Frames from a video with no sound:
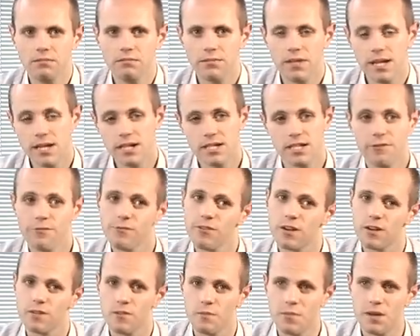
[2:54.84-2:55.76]
They're
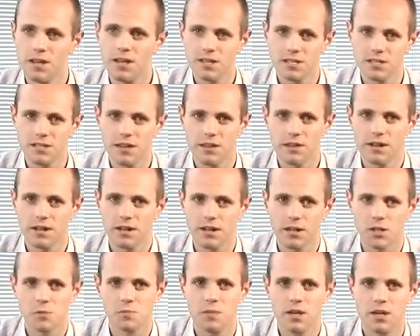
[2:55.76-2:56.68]
different for me, a Southern
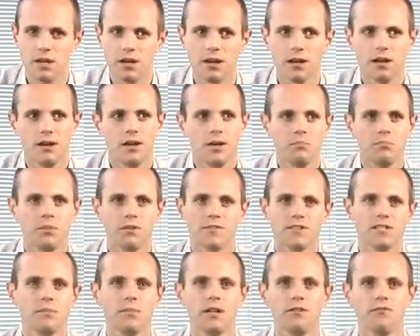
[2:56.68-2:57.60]
English speaker, but
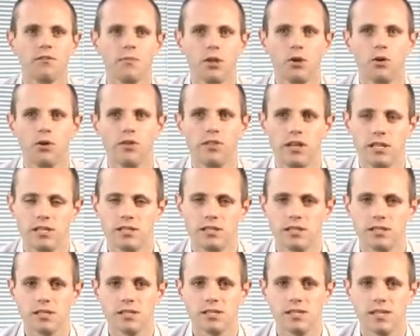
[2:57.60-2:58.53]
for somebody from the Northeast,
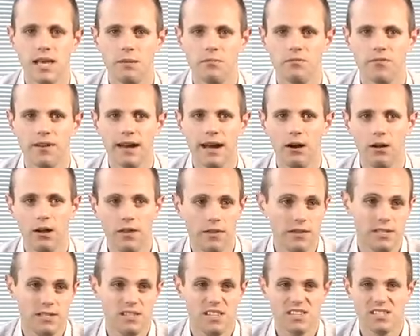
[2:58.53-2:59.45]
it's the same vowel, and
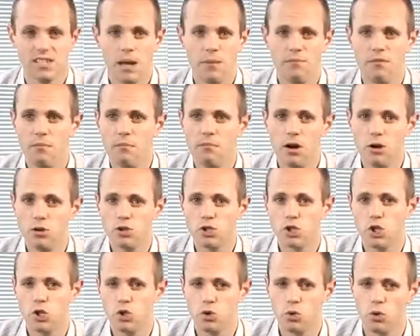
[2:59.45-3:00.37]
this is the same for
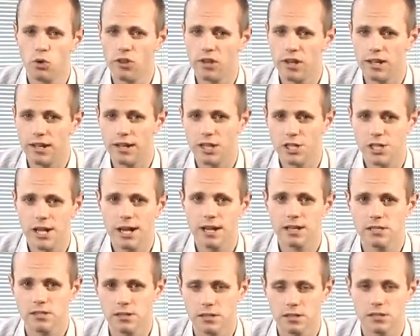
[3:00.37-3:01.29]
most Northern English
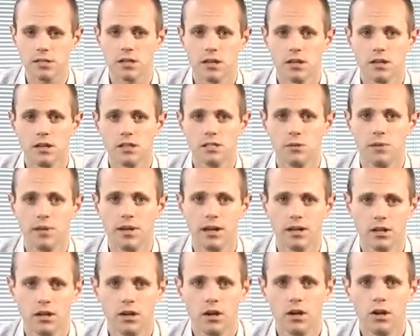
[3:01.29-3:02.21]
accents. So we
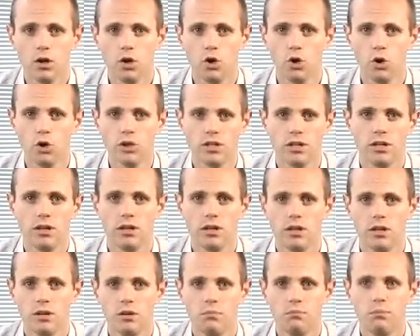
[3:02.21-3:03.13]
get good,
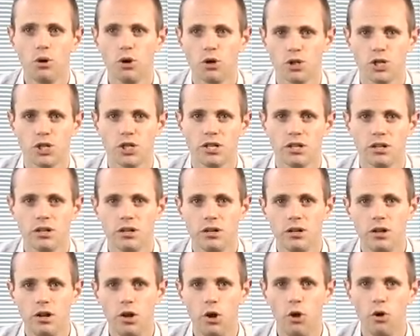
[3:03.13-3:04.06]
push,
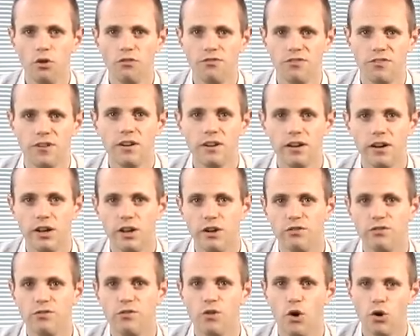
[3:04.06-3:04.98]
love, and
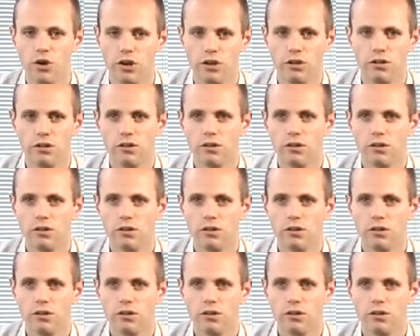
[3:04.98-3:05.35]
fun.